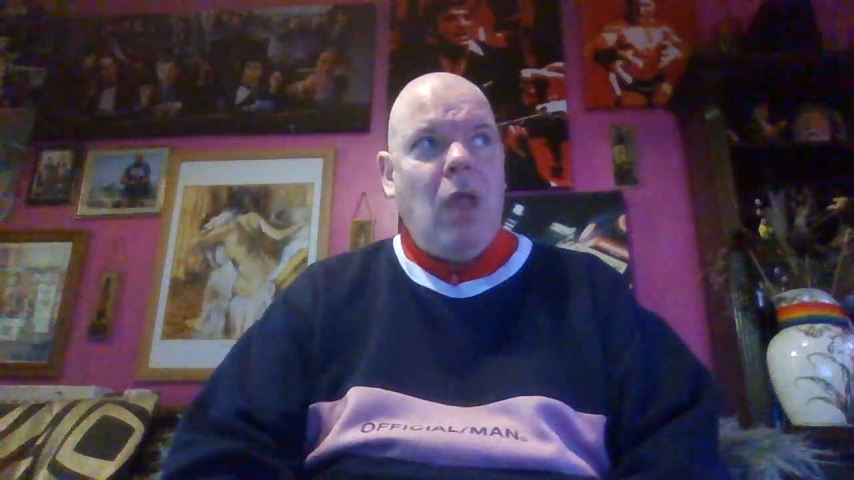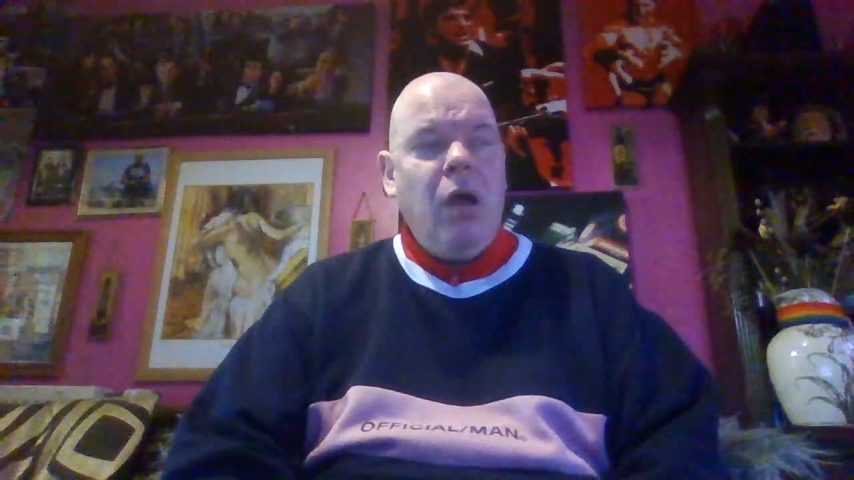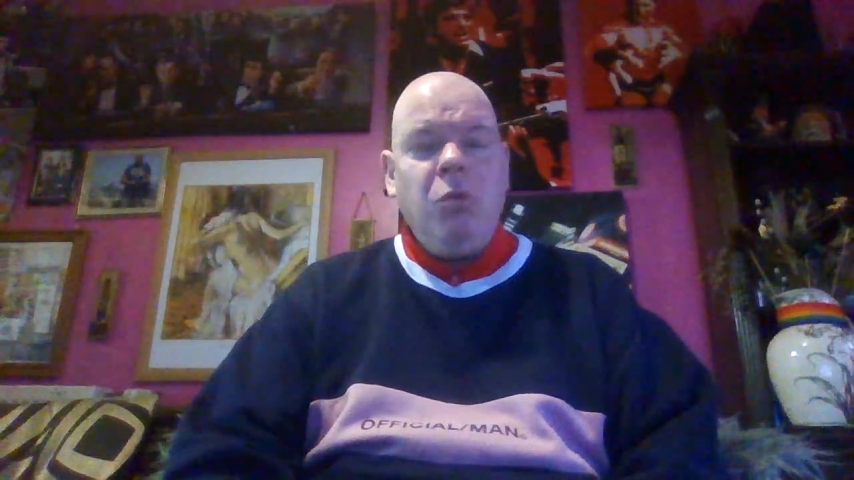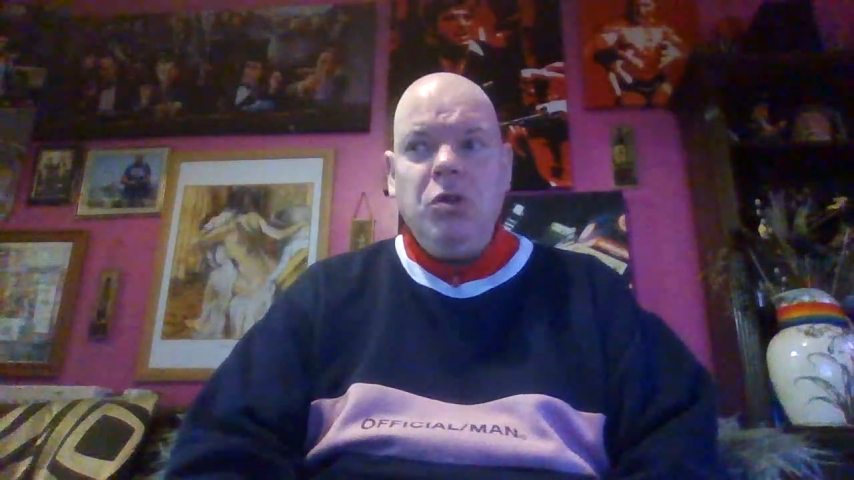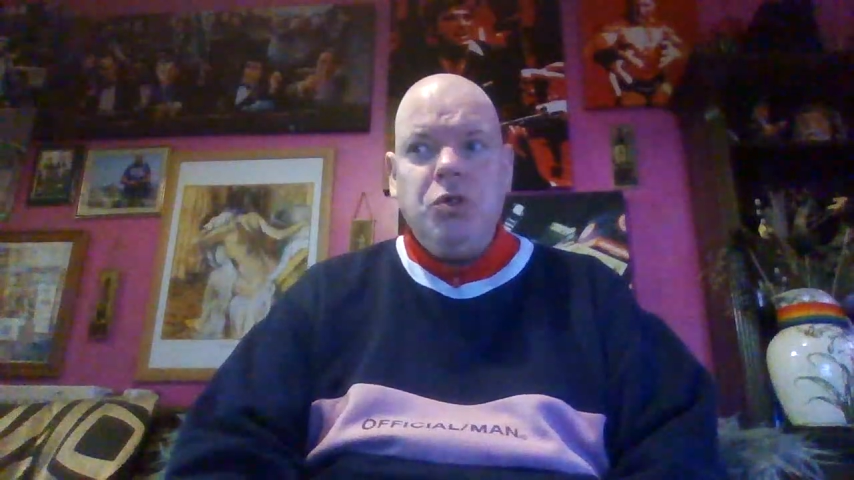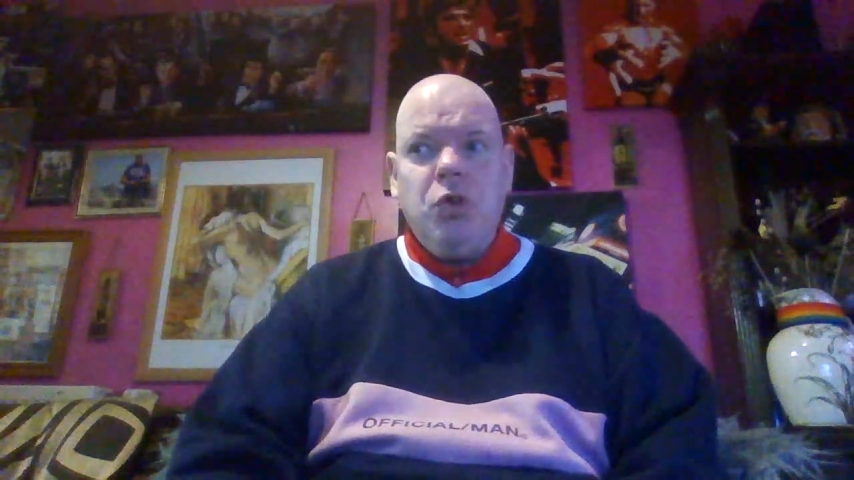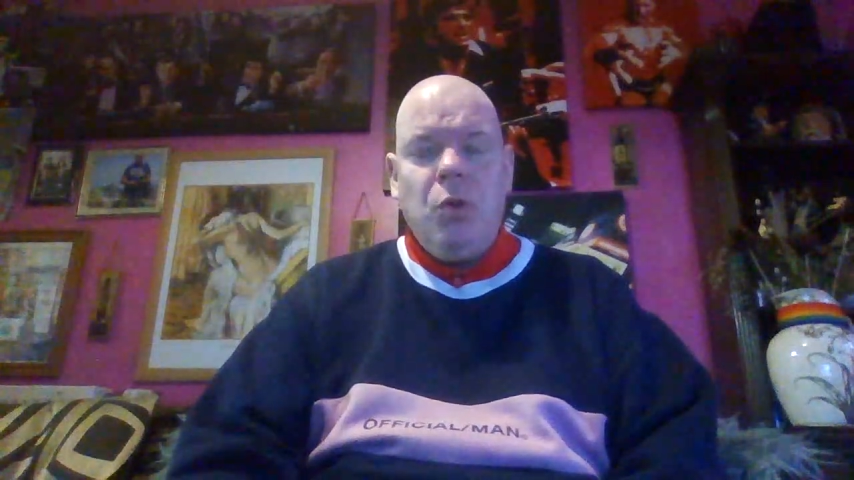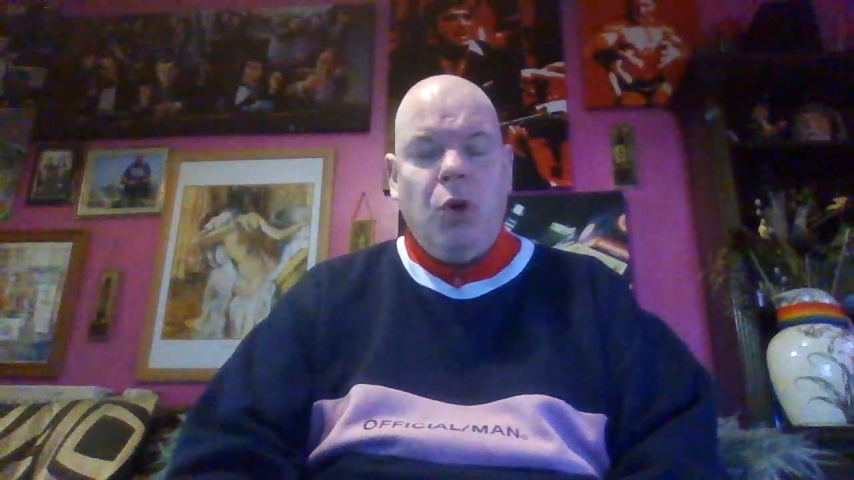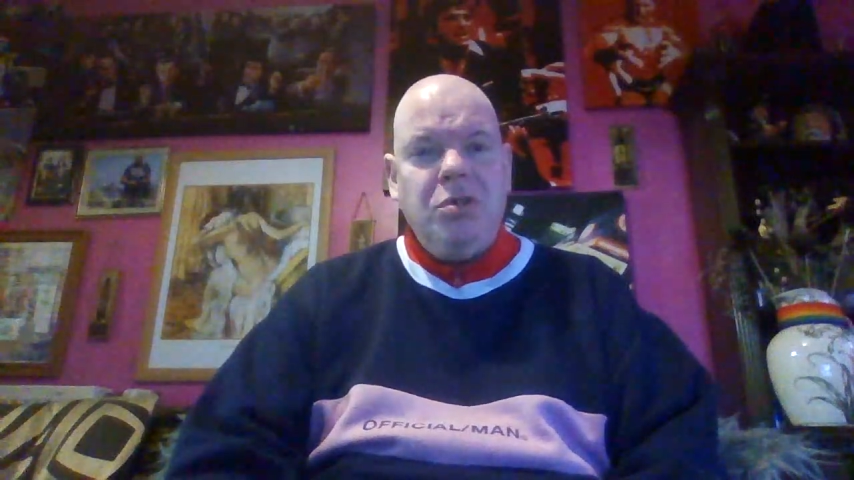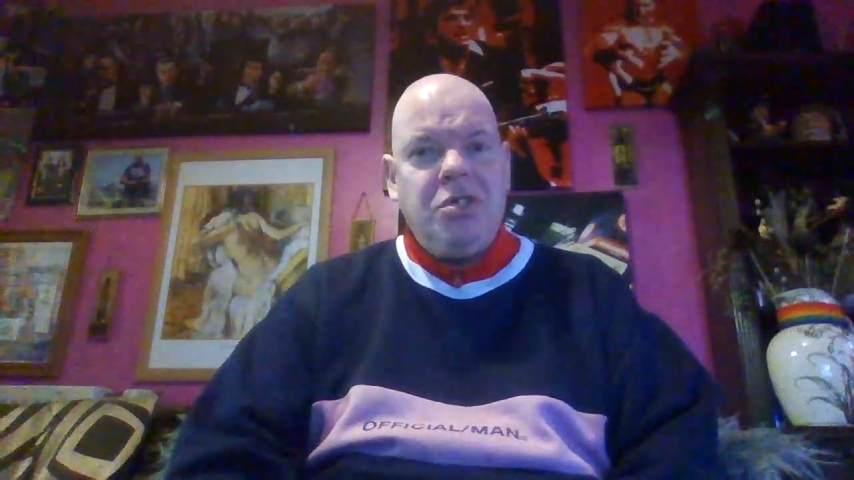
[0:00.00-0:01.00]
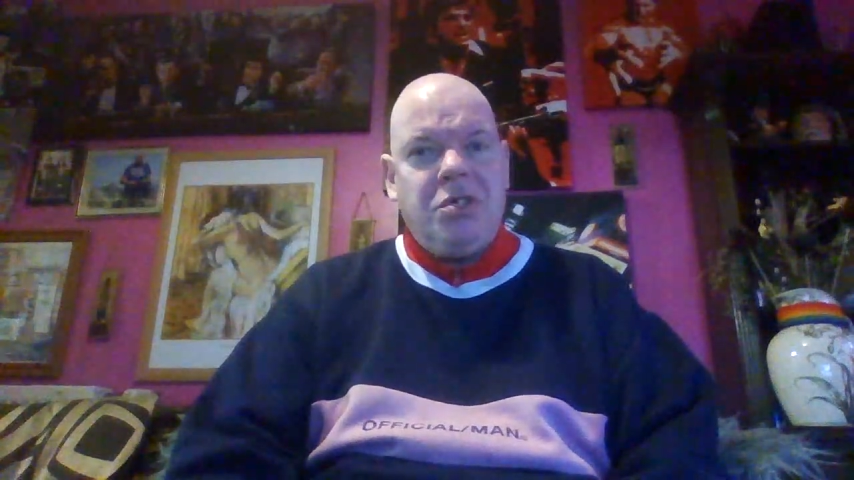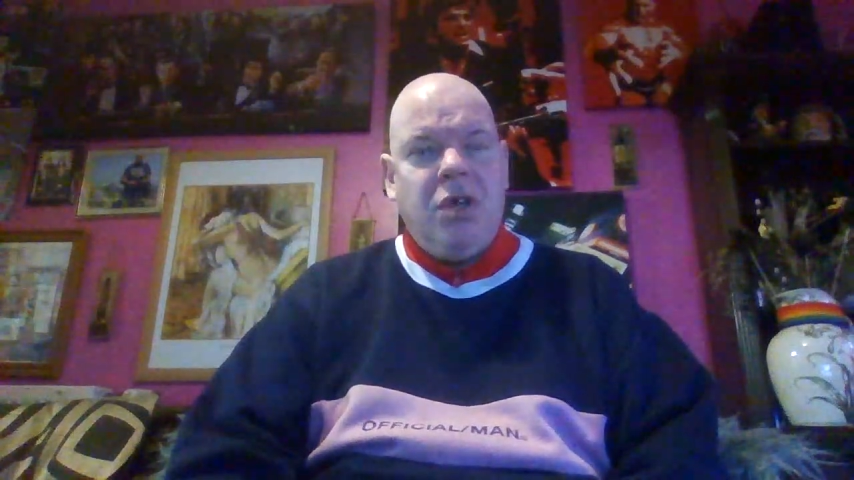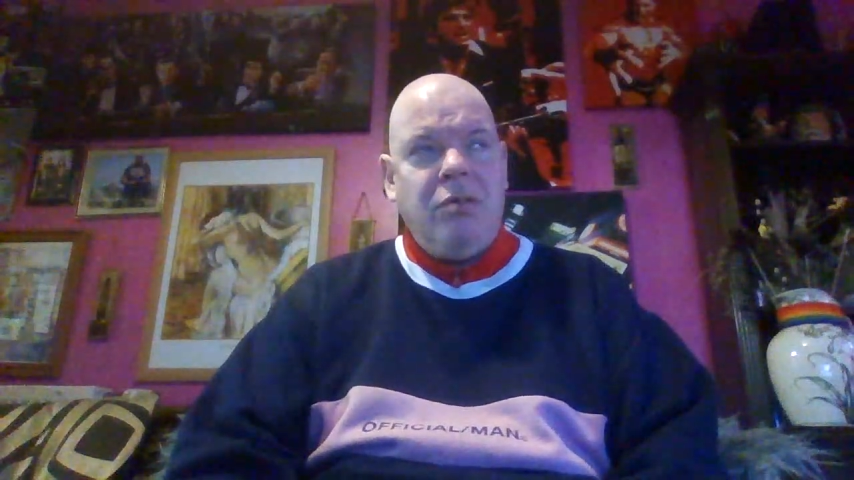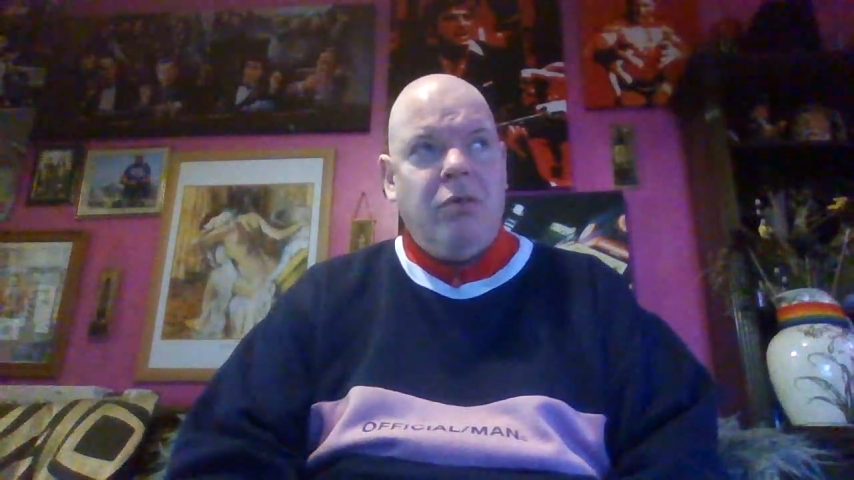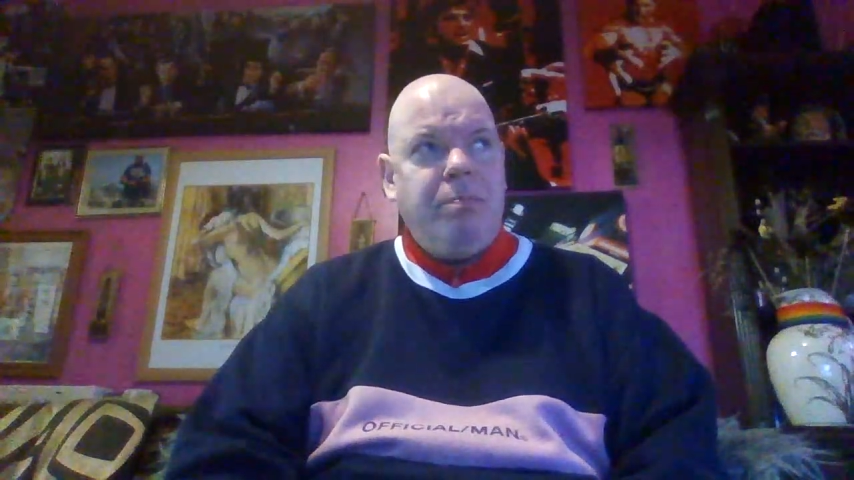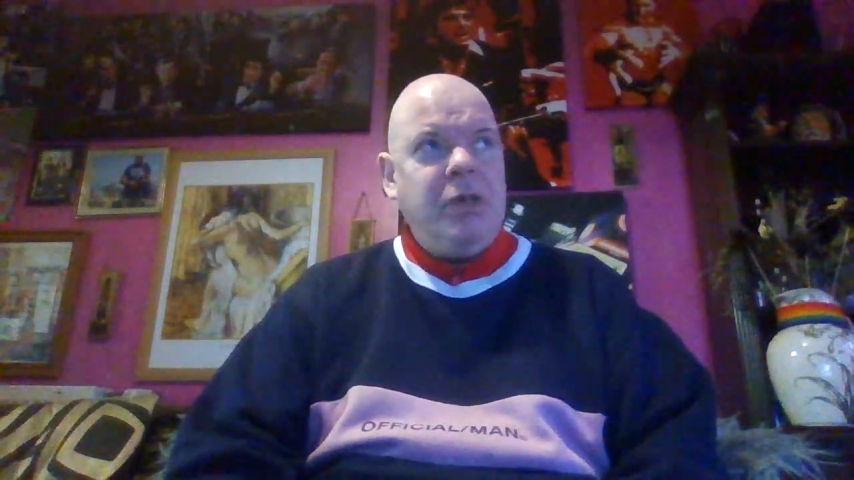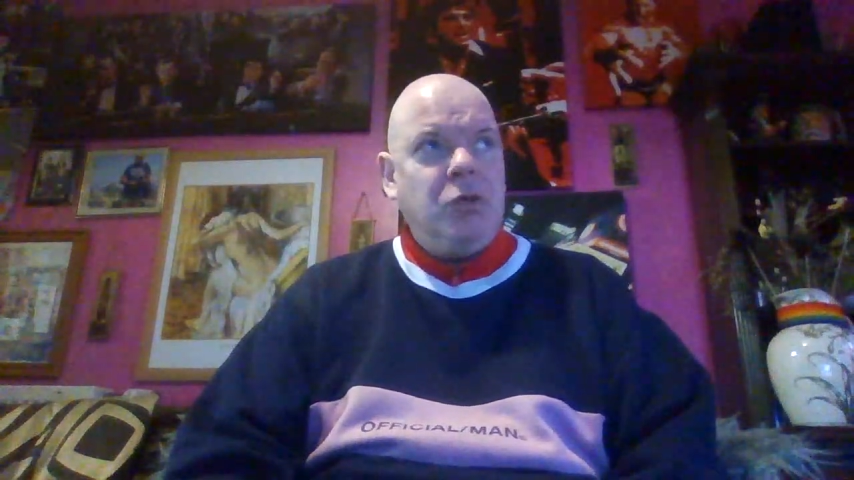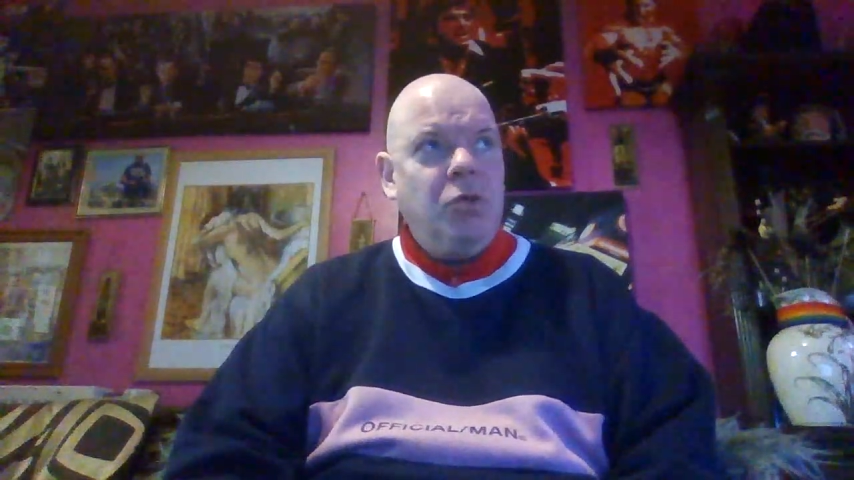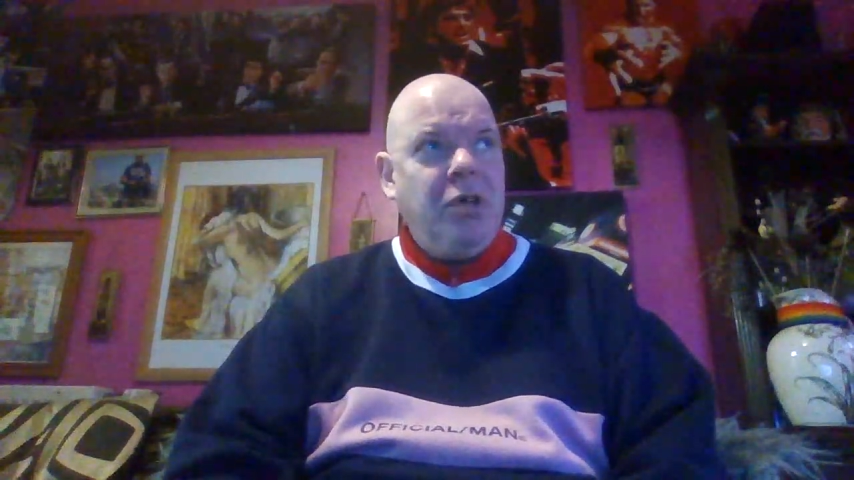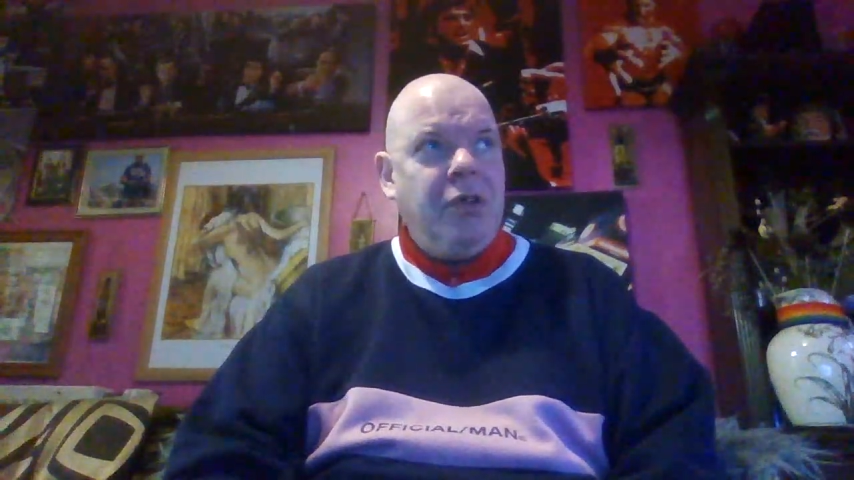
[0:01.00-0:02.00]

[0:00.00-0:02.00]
I'm going to show you one just now and I'll be showing you